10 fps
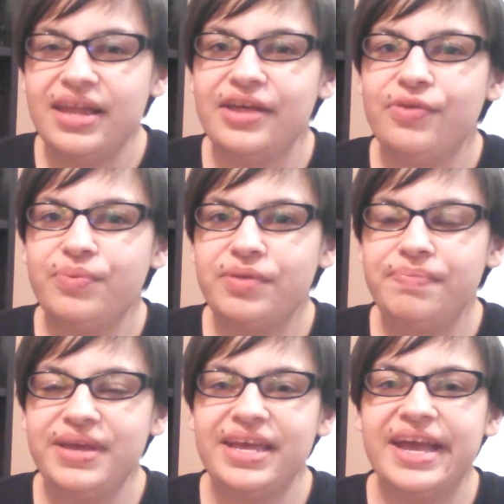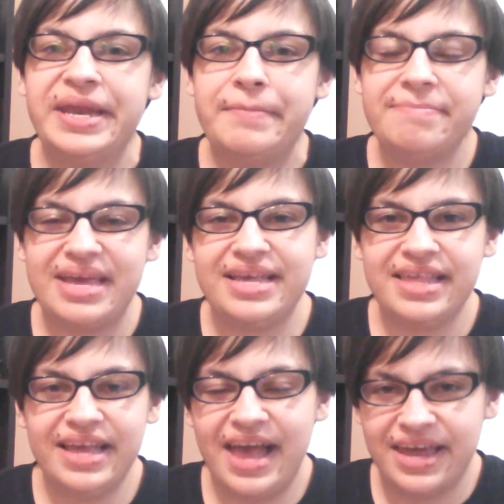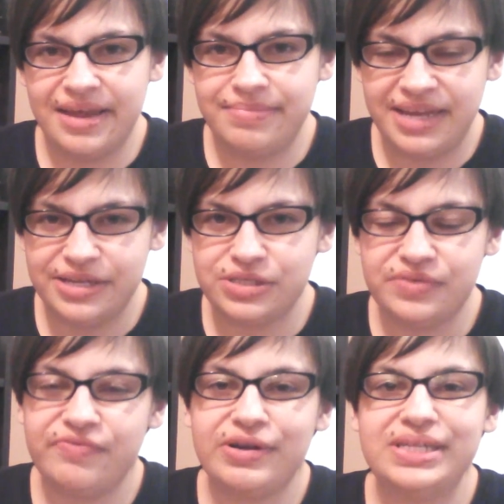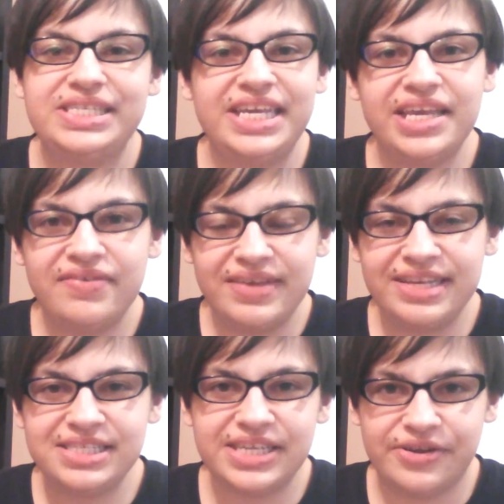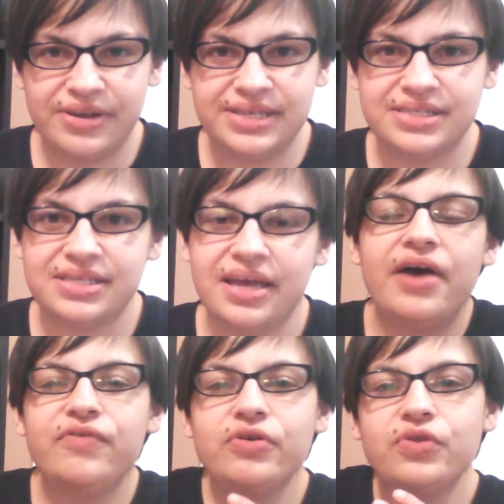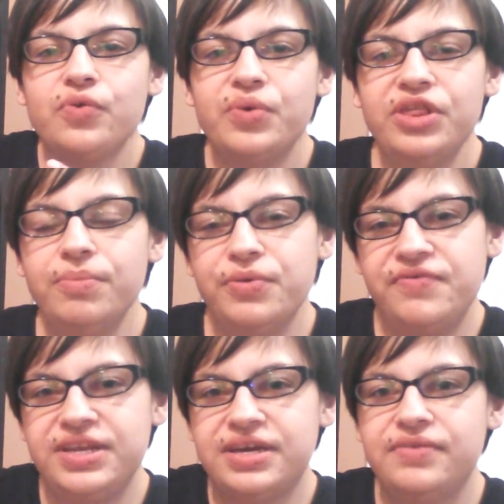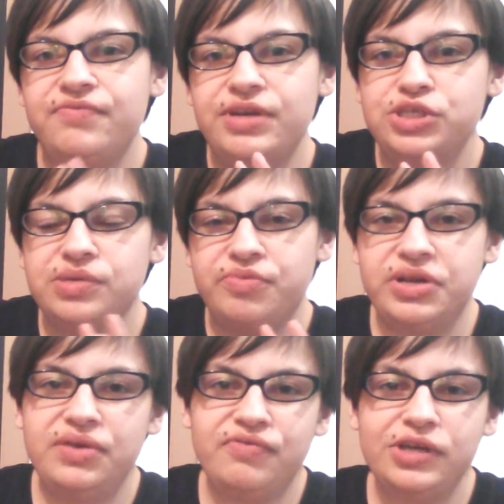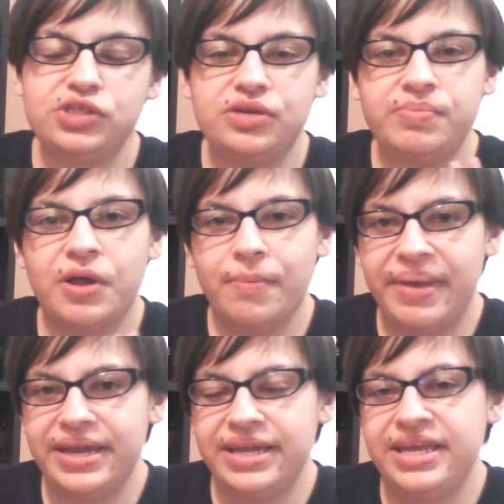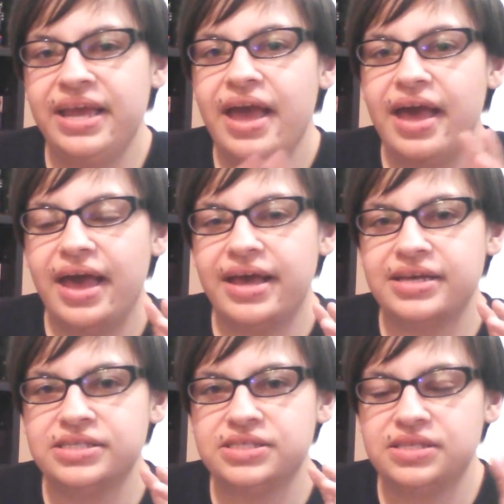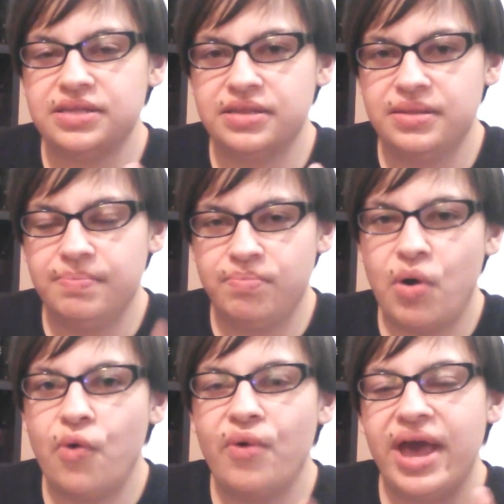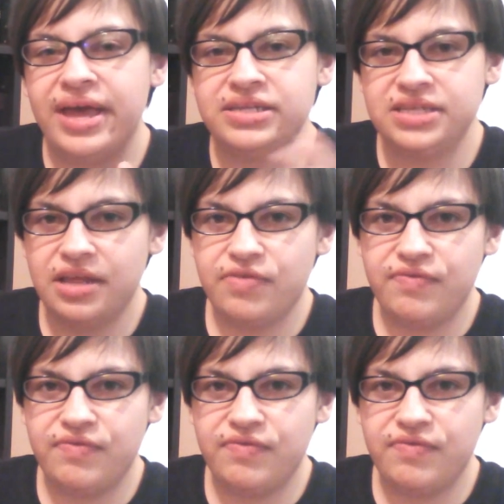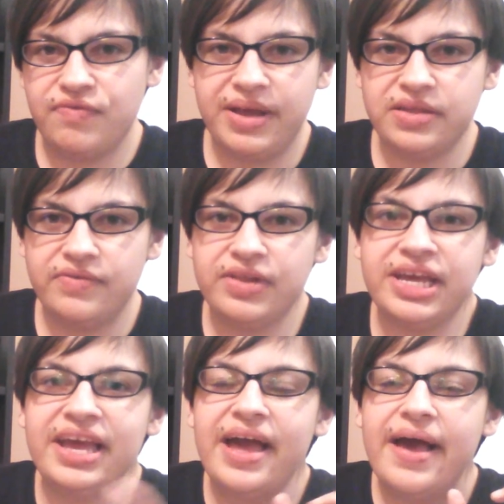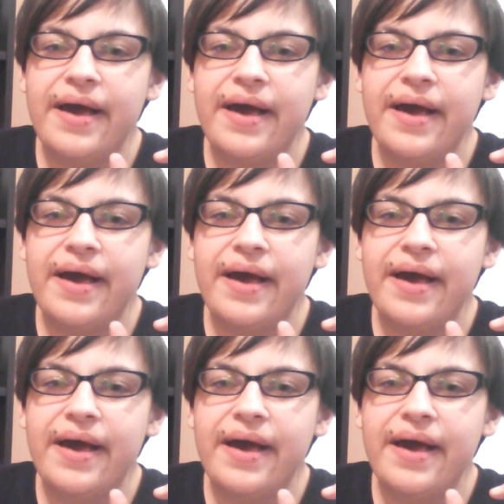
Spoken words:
This would be an amazing adaptation for a TV series. Now, of course, there was a movie done featuring Brendan Fraser and Paul Bettany as Mo and Dustfinger, respectively.